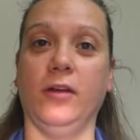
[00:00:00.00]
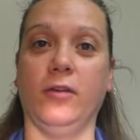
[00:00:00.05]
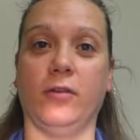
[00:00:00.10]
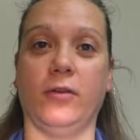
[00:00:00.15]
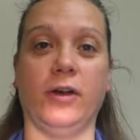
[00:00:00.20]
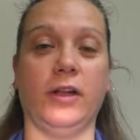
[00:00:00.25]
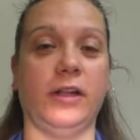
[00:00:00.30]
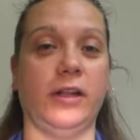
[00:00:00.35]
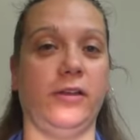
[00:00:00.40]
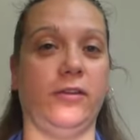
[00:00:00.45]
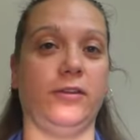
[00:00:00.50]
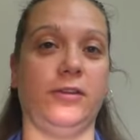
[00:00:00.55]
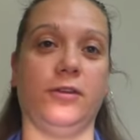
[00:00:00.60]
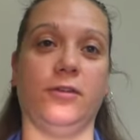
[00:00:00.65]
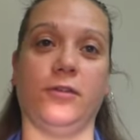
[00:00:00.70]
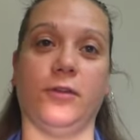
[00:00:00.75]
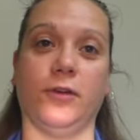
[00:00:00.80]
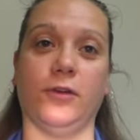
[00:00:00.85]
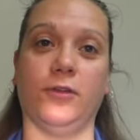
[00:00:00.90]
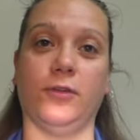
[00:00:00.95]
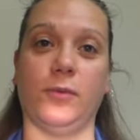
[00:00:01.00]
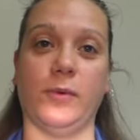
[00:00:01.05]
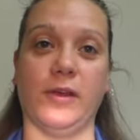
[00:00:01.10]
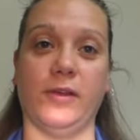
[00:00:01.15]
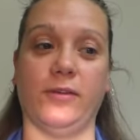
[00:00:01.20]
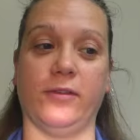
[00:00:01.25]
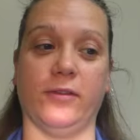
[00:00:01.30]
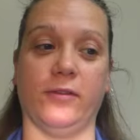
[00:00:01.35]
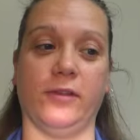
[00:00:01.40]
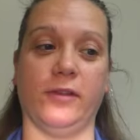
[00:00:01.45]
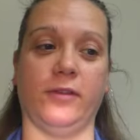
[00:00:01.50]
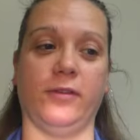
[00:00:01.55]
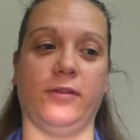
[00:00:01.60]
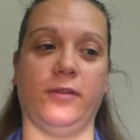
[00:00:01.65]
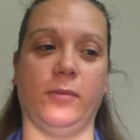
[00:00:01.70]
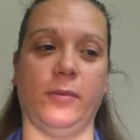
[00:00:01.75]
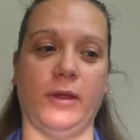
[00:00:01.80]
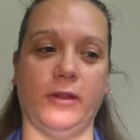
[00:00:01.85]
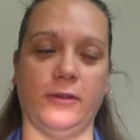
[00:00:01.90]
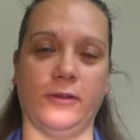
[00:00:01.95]
for at least the first weeks of this
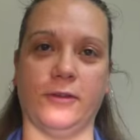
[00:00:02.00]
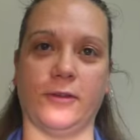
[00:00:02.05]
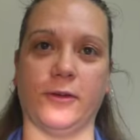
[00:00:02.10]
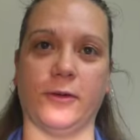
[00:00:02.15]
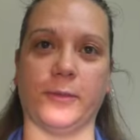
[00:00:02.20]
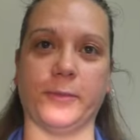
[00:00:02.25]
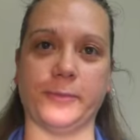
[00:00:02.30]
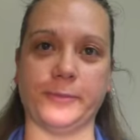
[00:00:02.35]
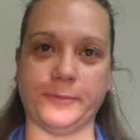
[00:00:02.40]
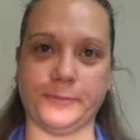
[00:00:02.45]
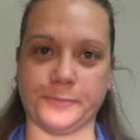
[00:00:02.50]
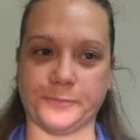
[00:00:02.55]
semester.